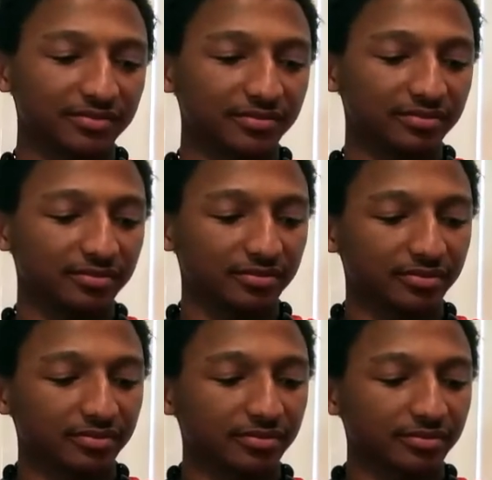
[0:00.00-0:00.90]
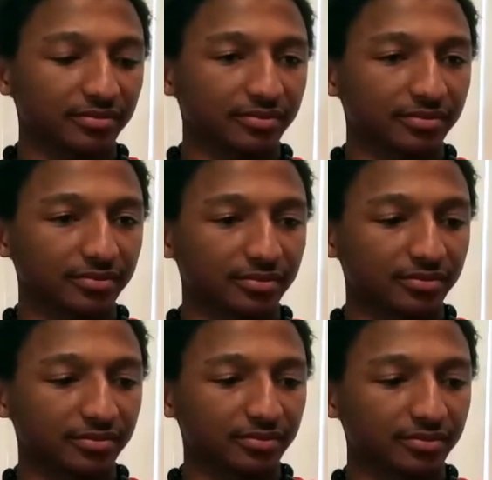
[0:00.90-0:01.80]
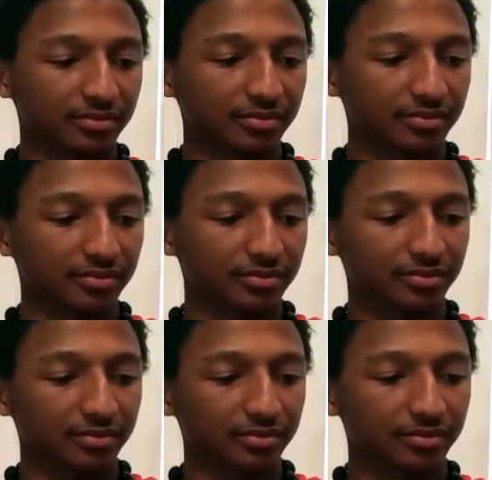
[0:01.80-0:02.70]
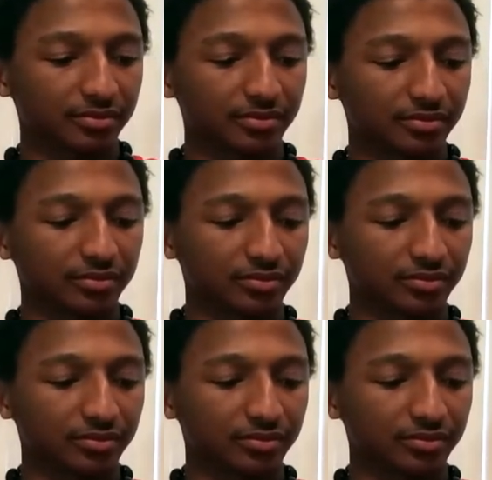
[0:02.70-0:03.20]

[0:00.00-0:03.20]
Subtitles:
Nobody speaks.